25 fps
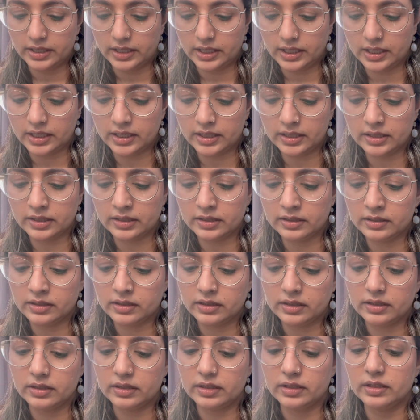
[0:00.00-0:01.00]
In
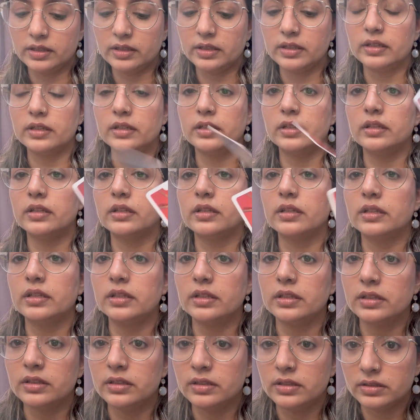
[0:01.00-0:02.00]

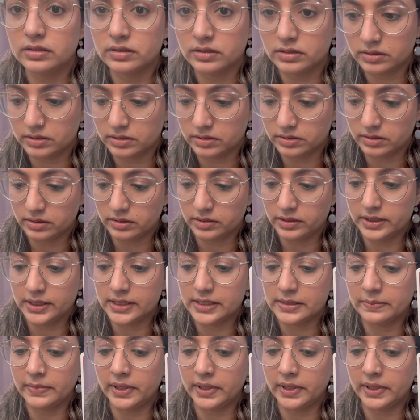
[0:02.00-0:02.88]
This